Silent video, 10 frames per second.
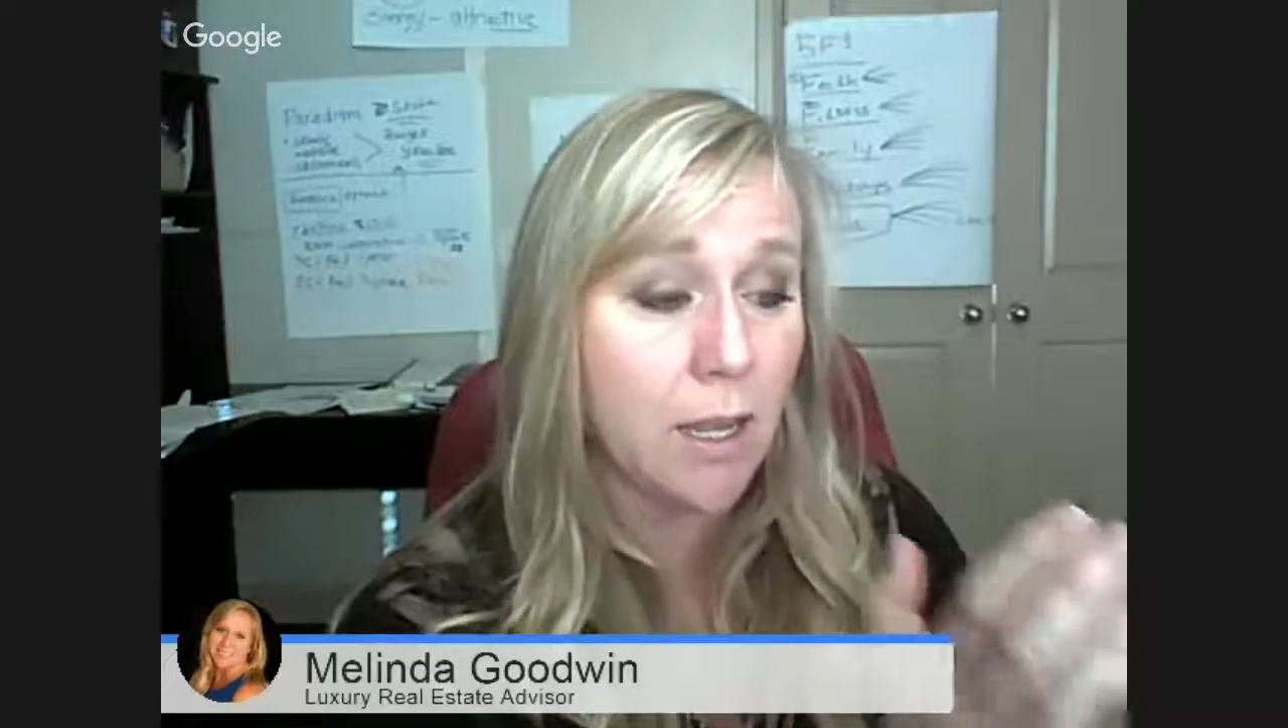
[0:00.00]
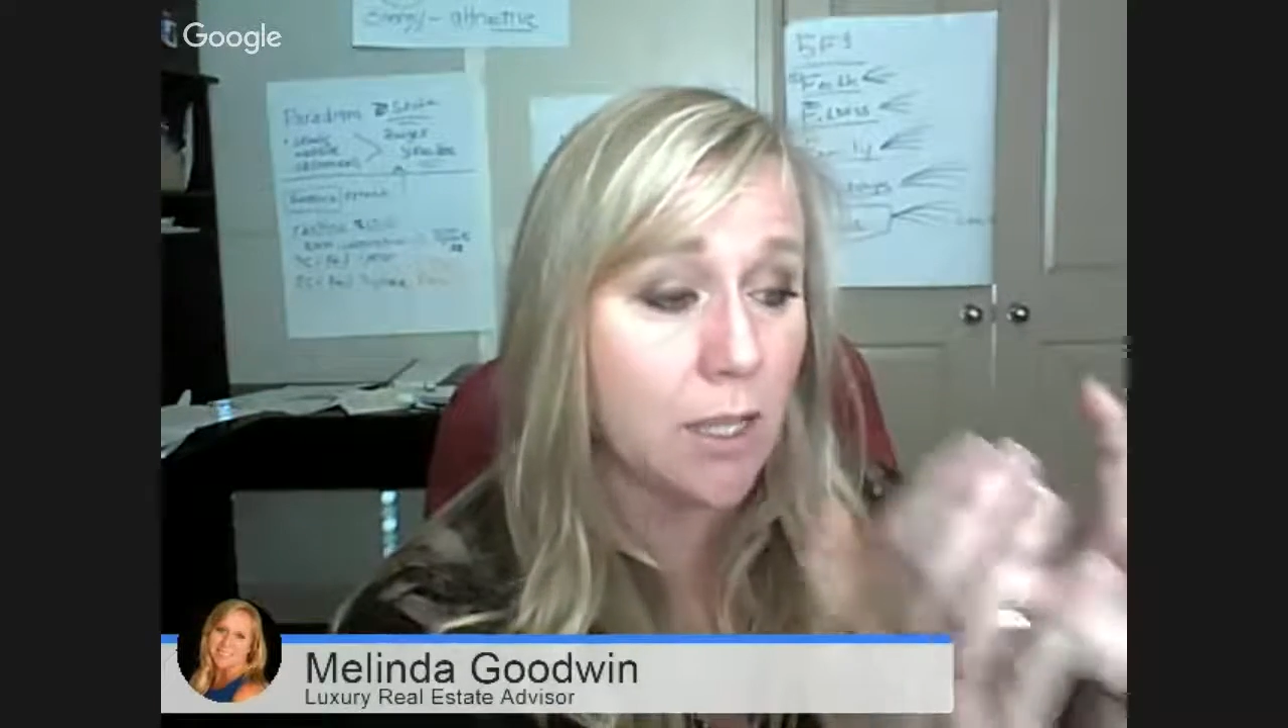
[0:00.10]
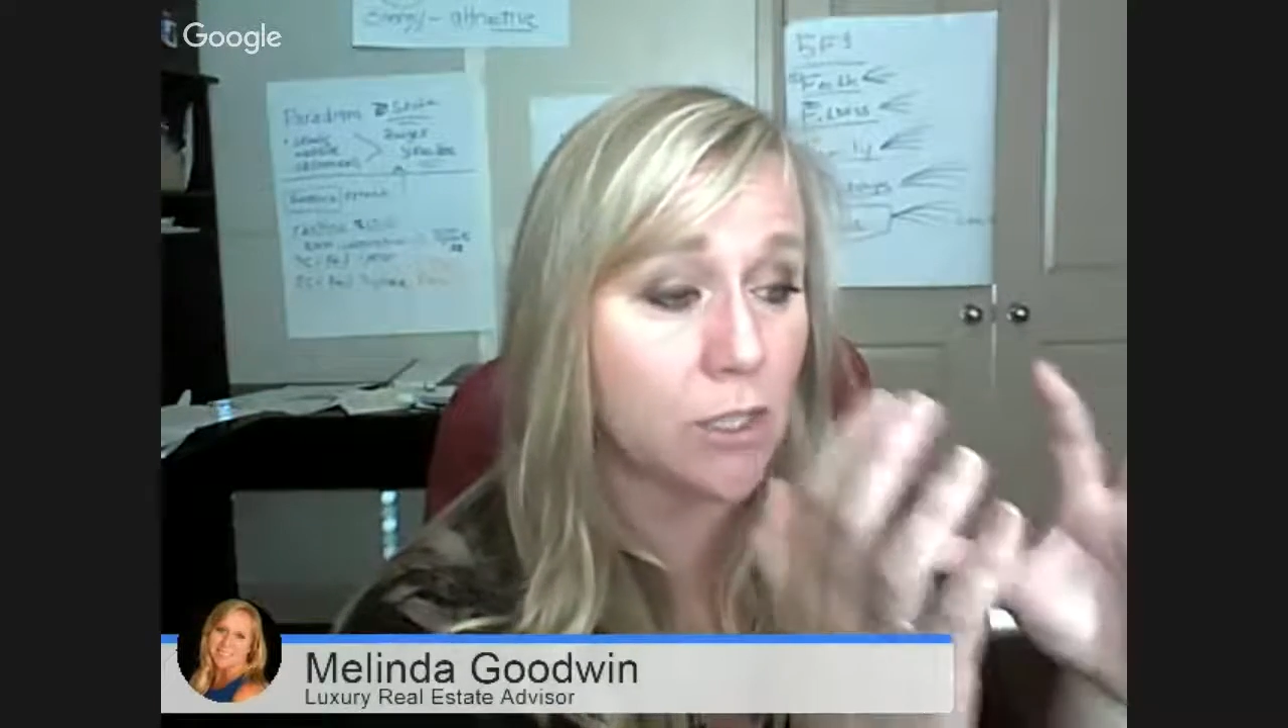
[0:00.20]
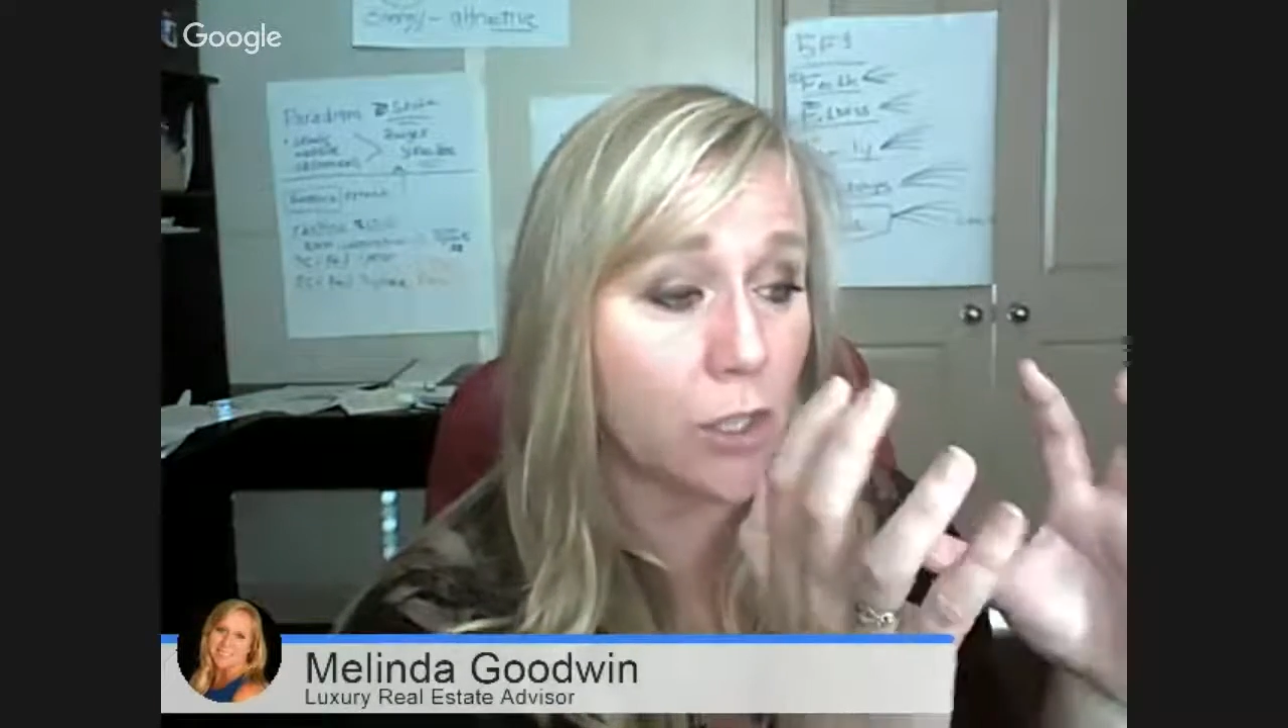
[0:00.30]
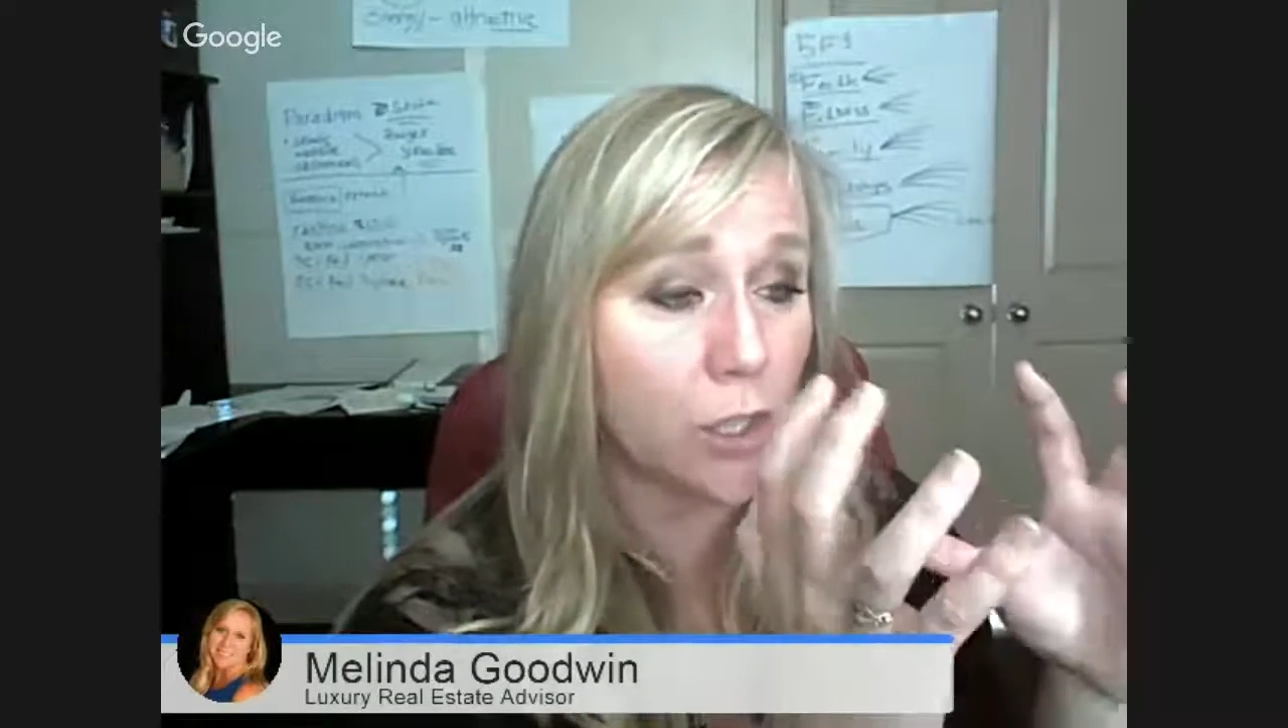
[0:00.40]

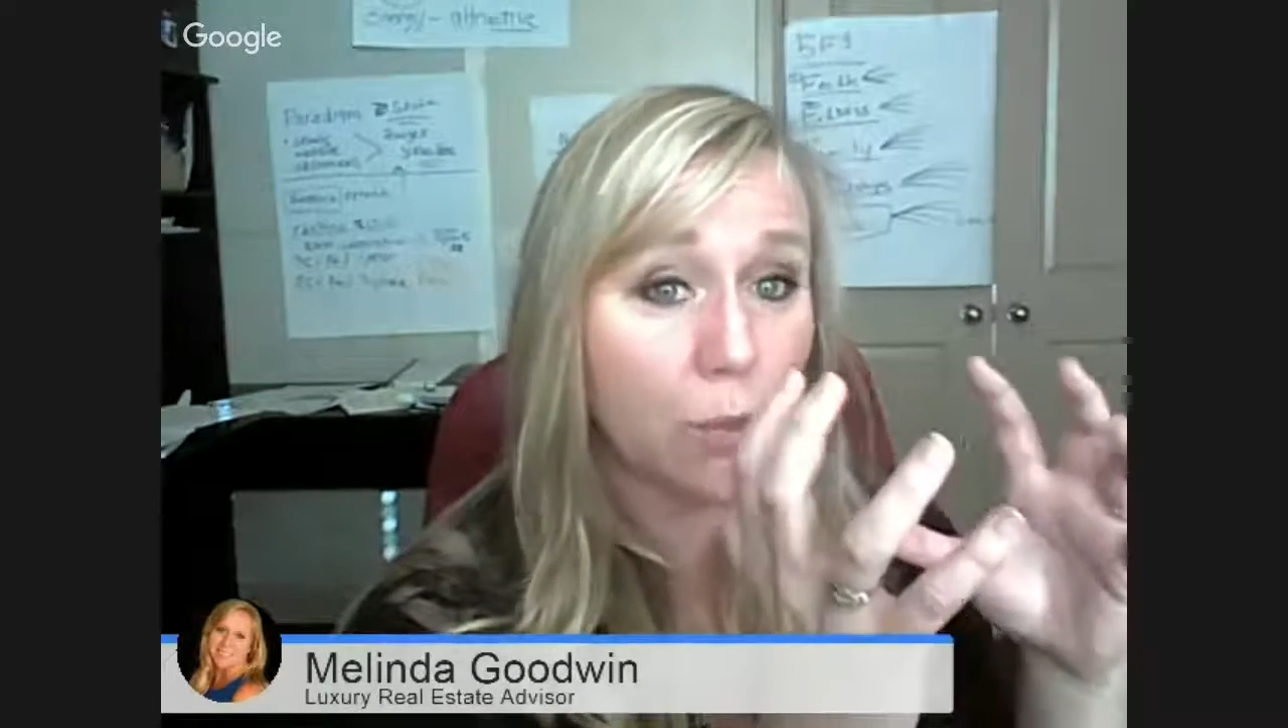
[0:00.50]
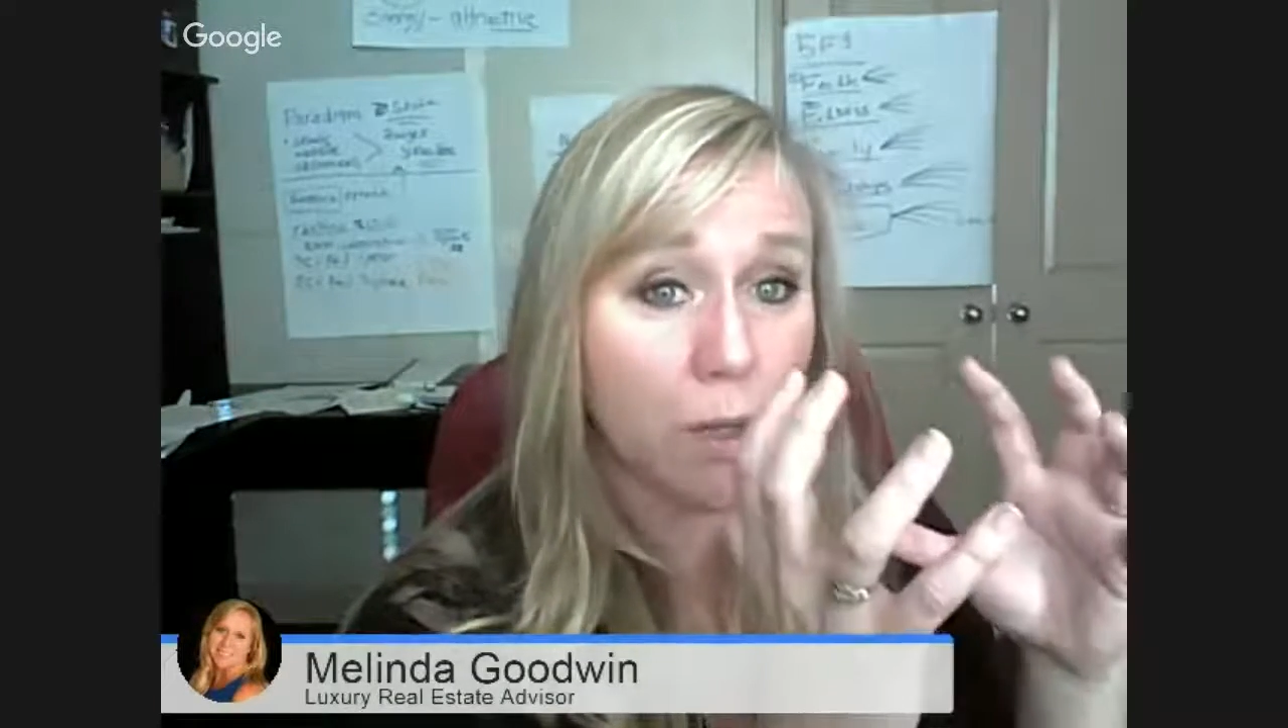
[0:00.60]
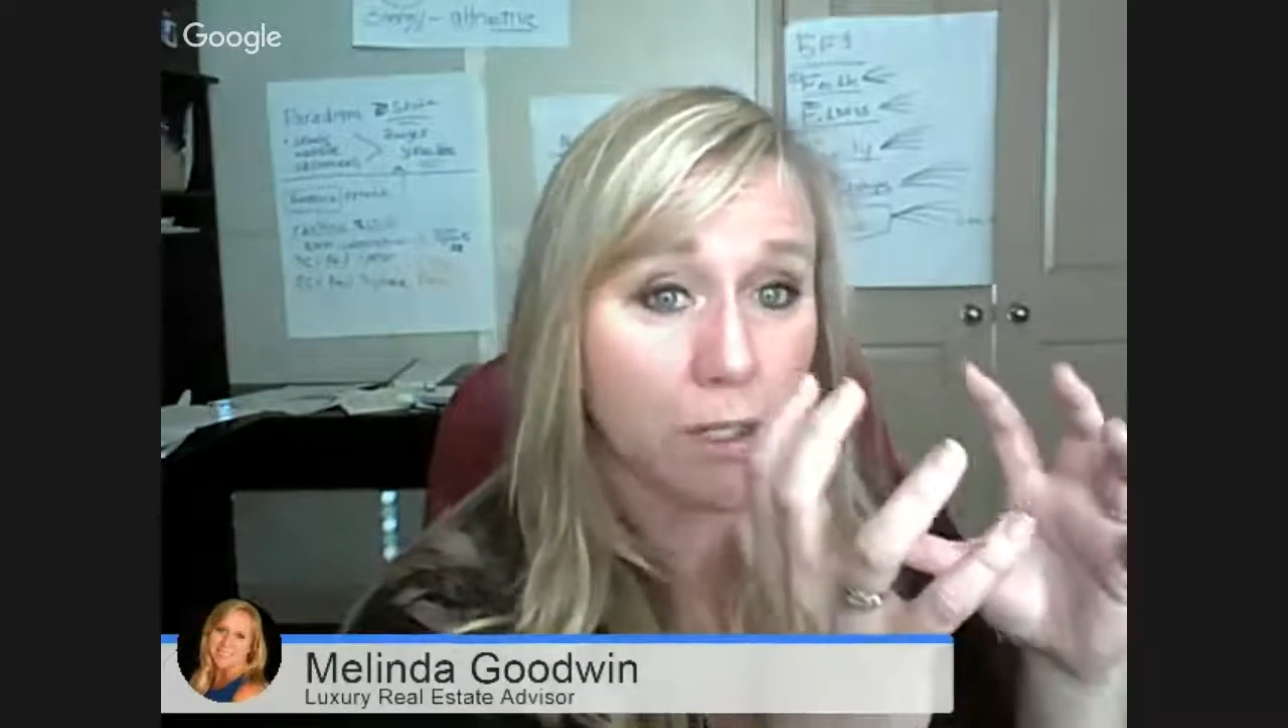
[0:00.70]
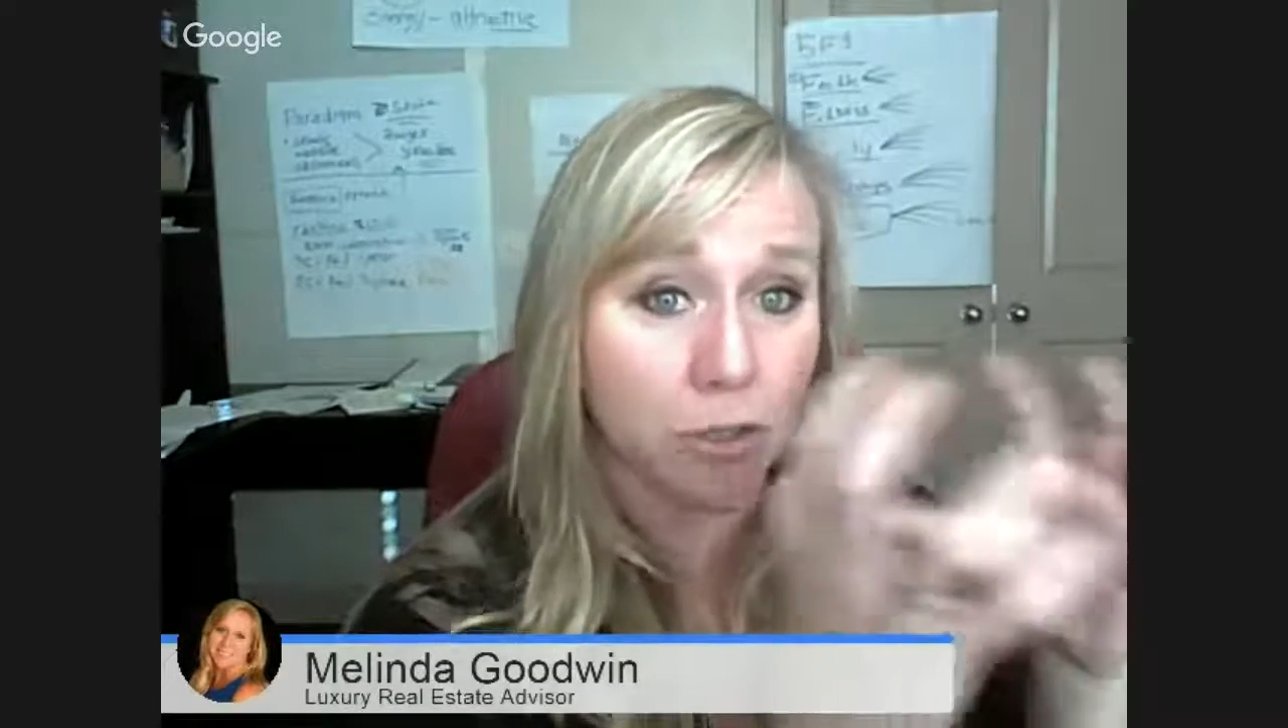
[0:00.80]
and so you want